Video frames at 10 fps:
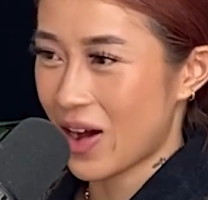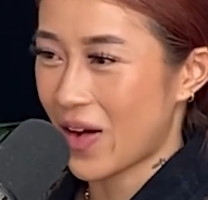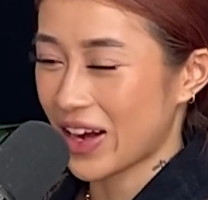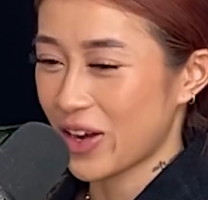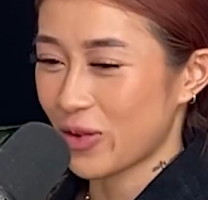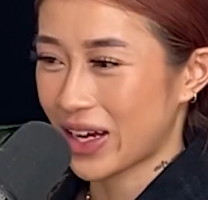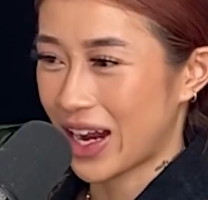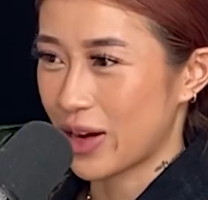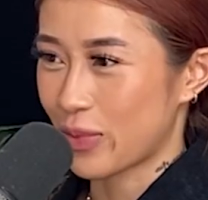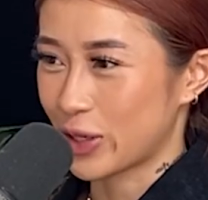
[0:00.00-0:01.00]
"Oh, I know what
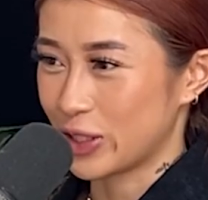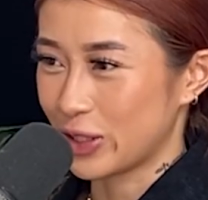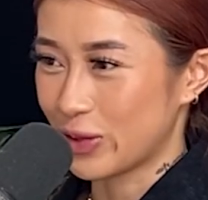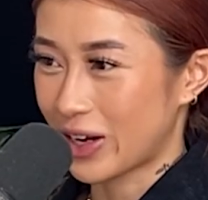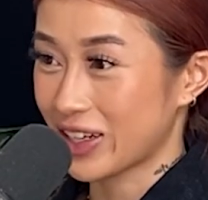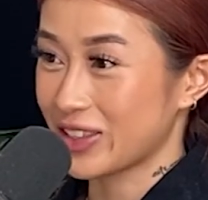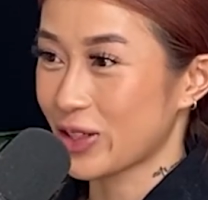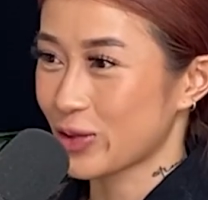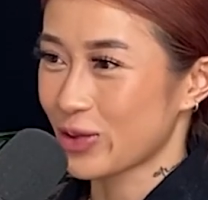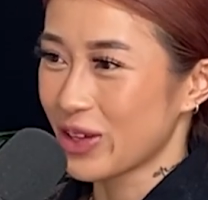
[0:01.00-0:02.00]
kind of person you are," because
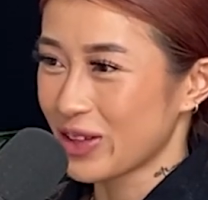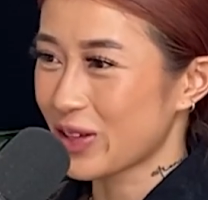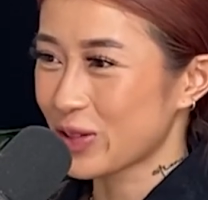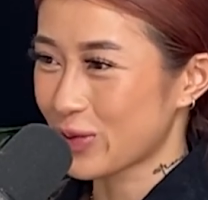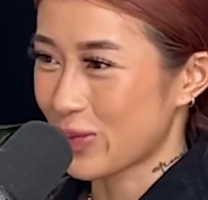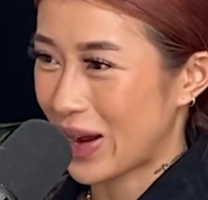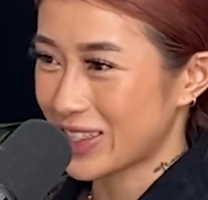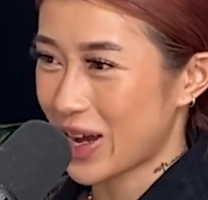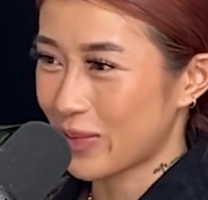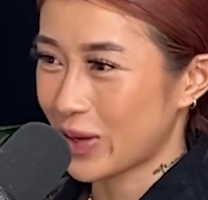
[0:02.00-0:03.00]
those were my
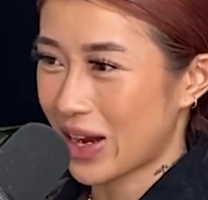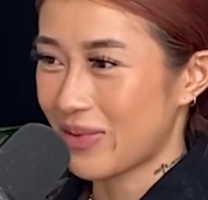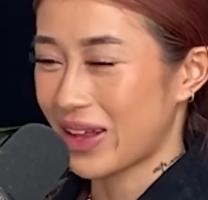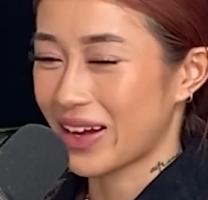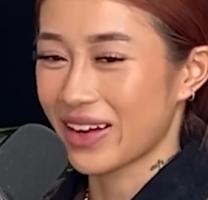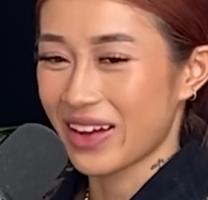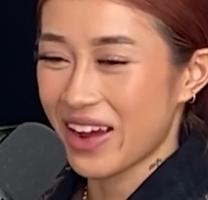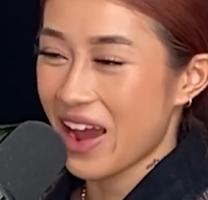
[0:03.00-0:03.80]
top 3. I'm like,